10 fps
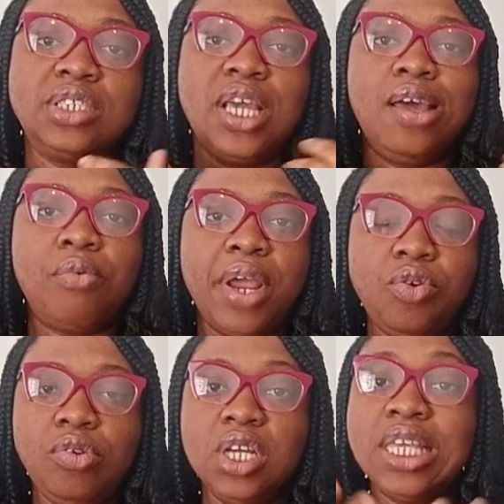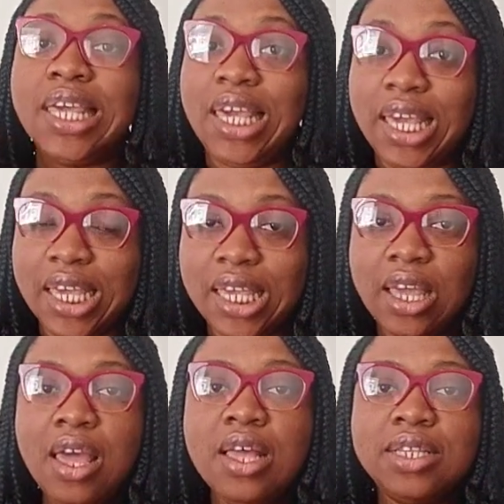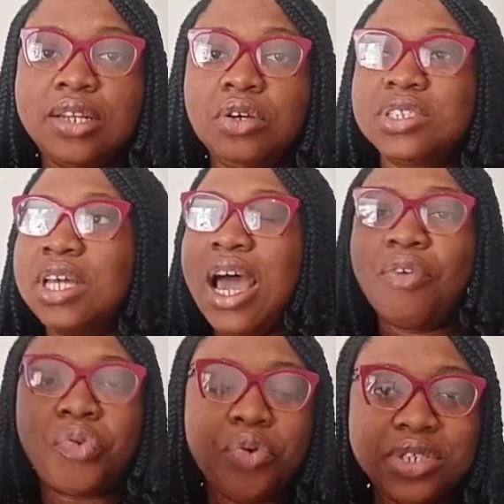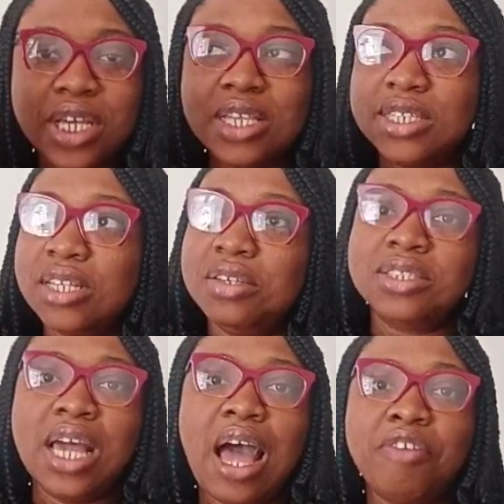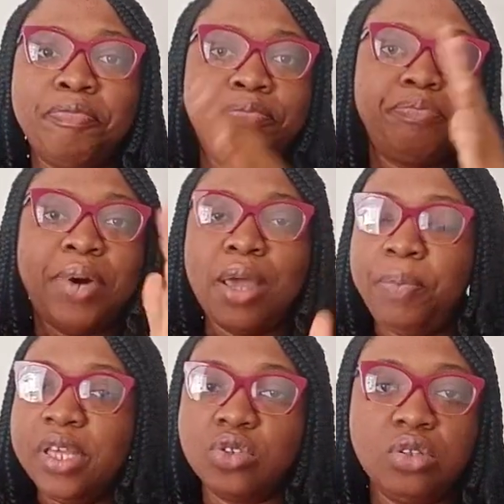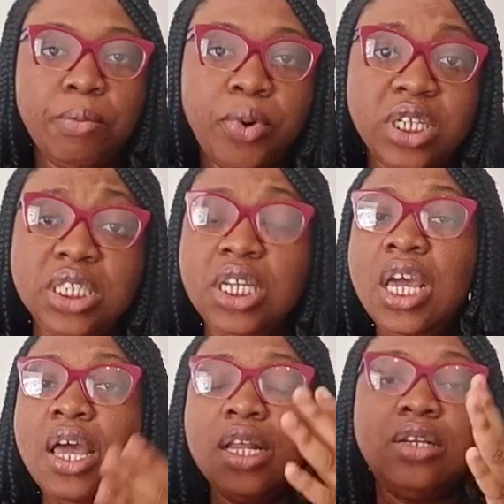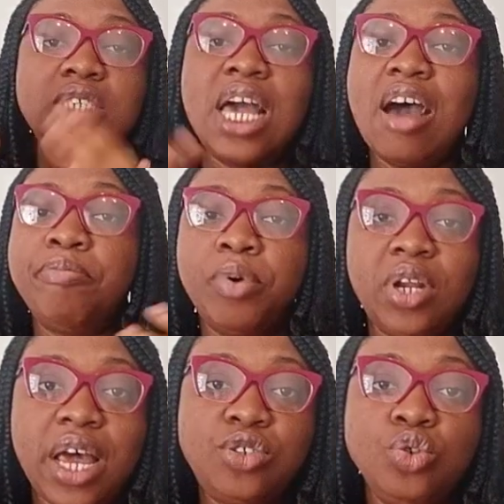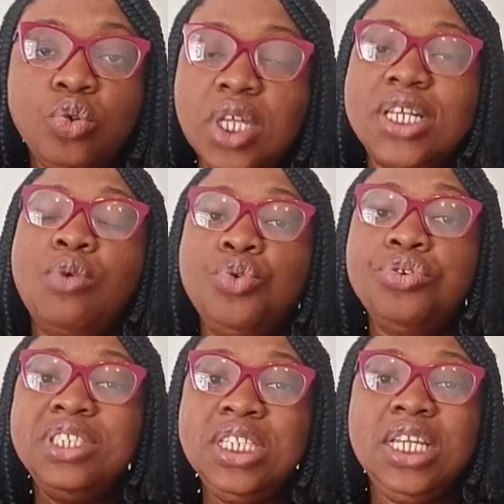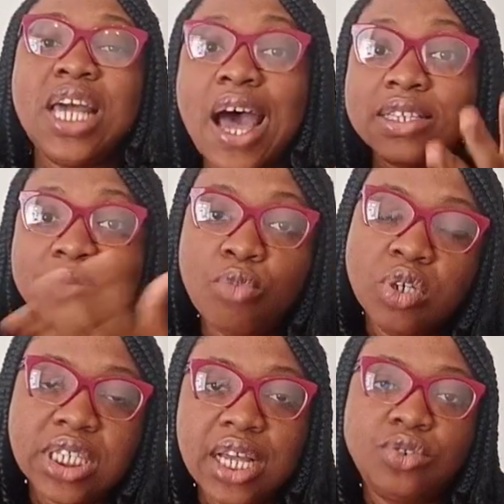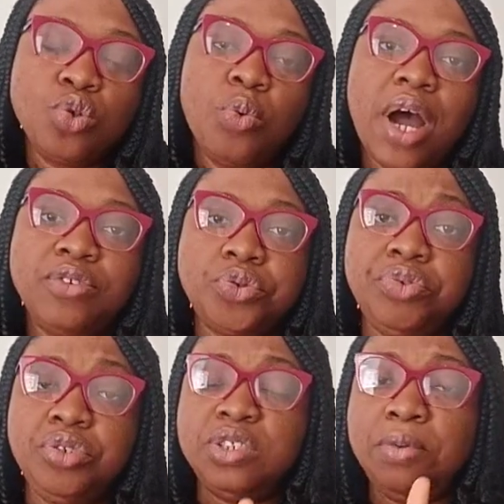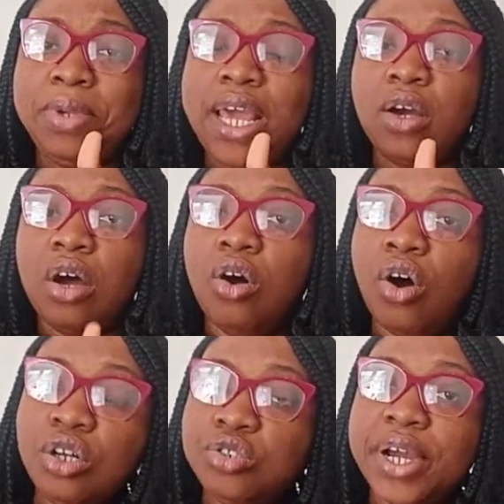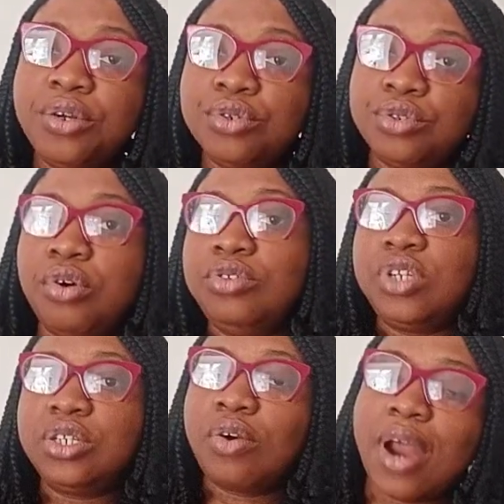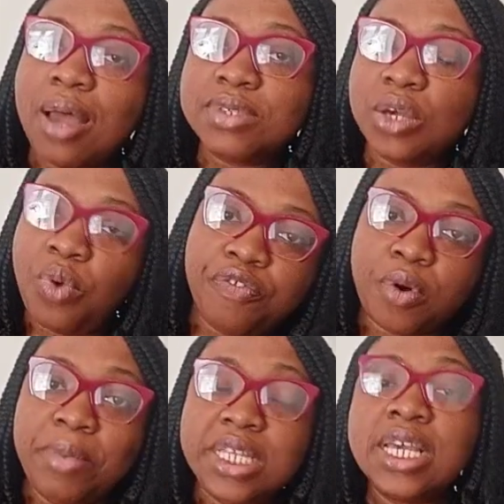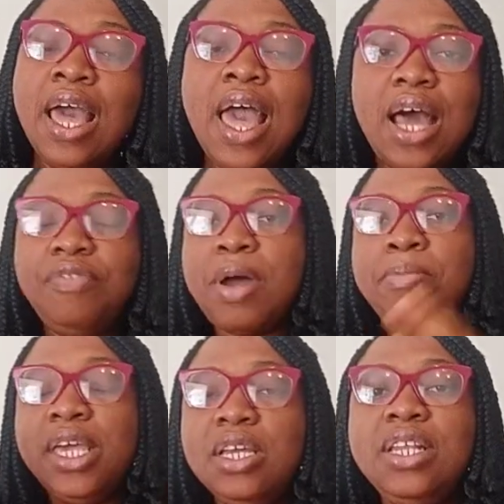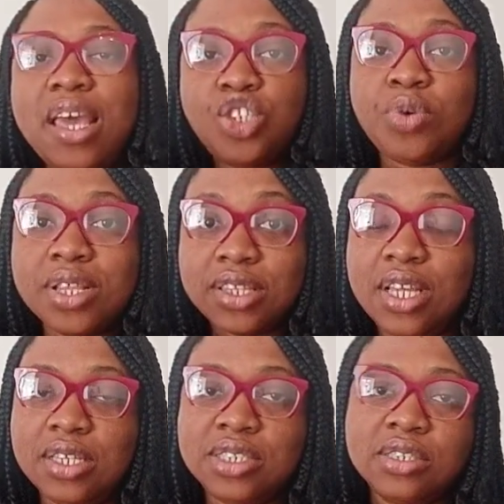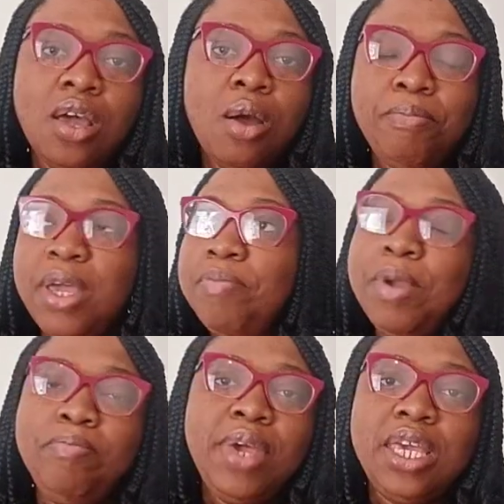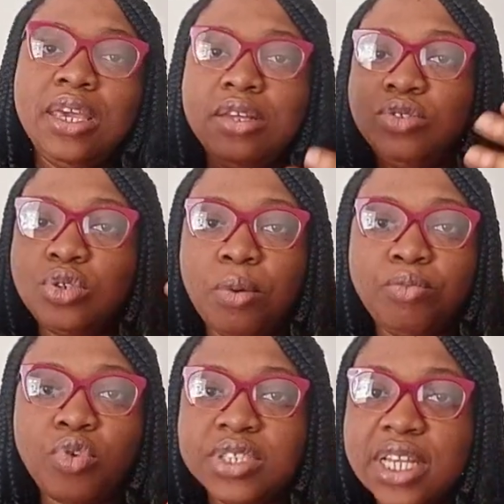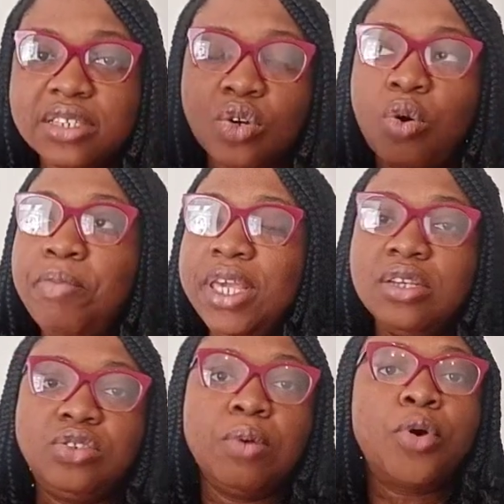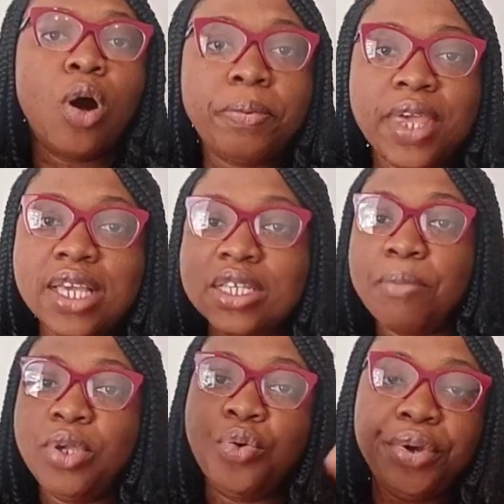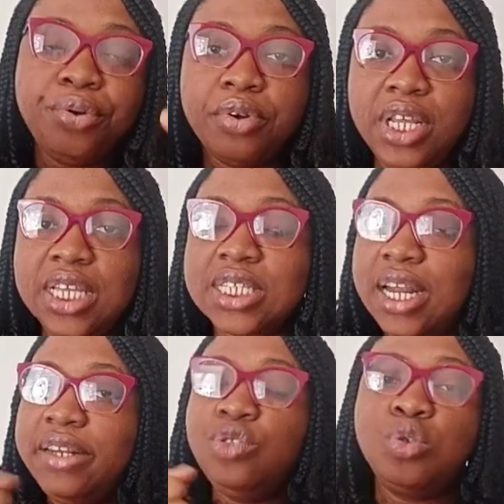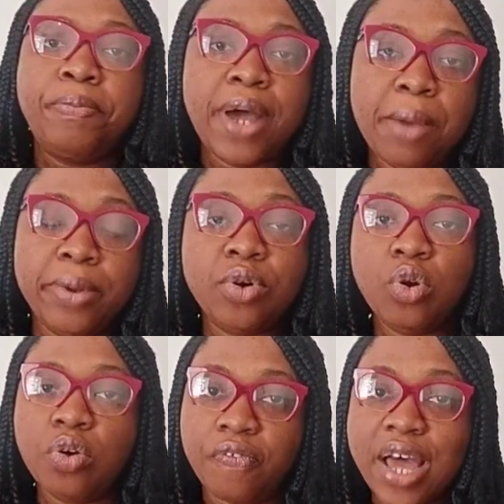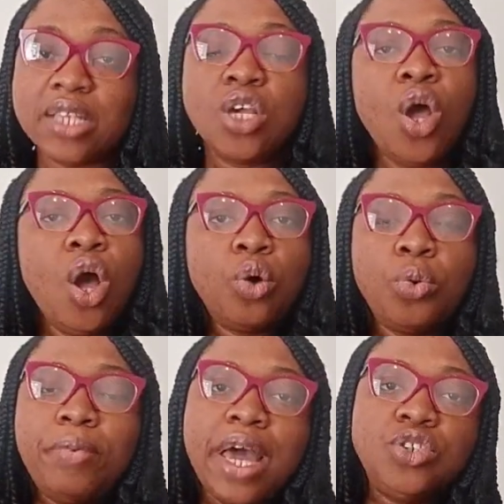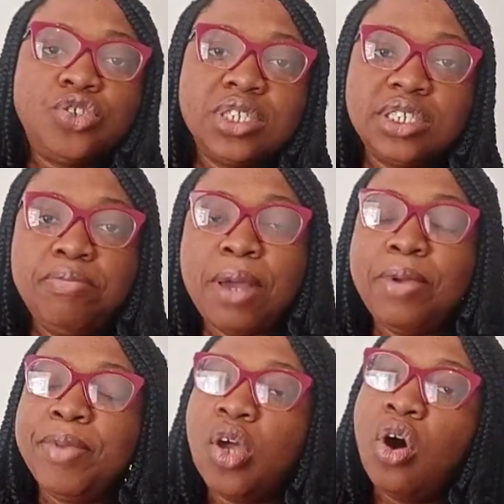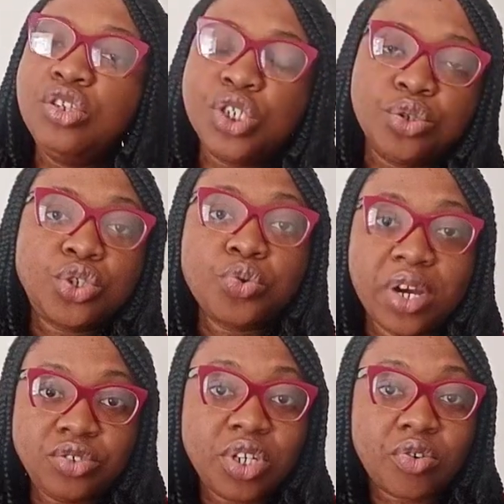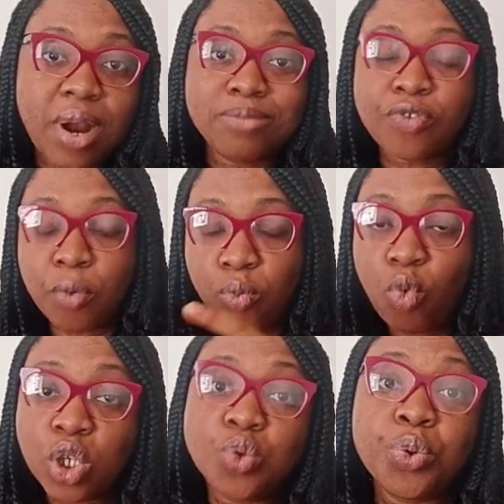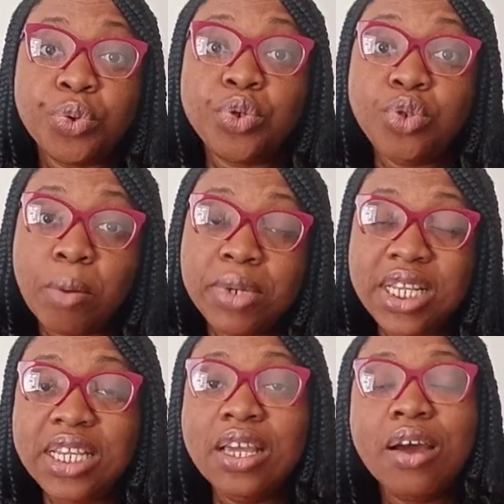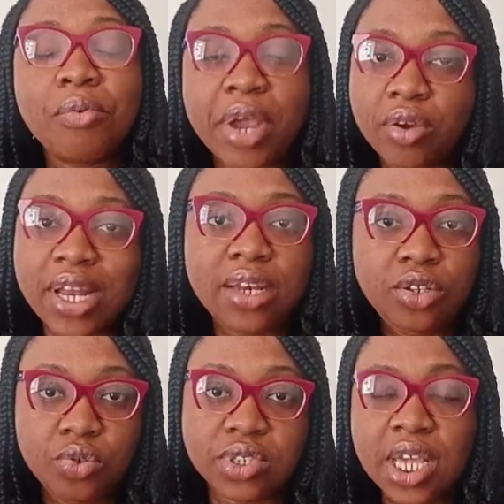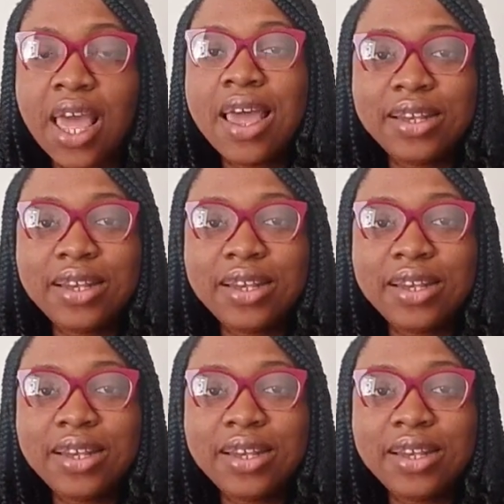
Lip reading: just a regular cake that doesn't have roses, that doesn't have pipings on the body, that doesn't have borders, you know that I will not need as much, and so we'll have to reduce maybe like 100 or 200 grams away from it. And if I'm making extra things, maybe making some roses or making some cupcakes, I'll be going on it and I need to pipe and all of that, we'll be adjusting by maybe 100 or 200 grams from what we would normally regularly use.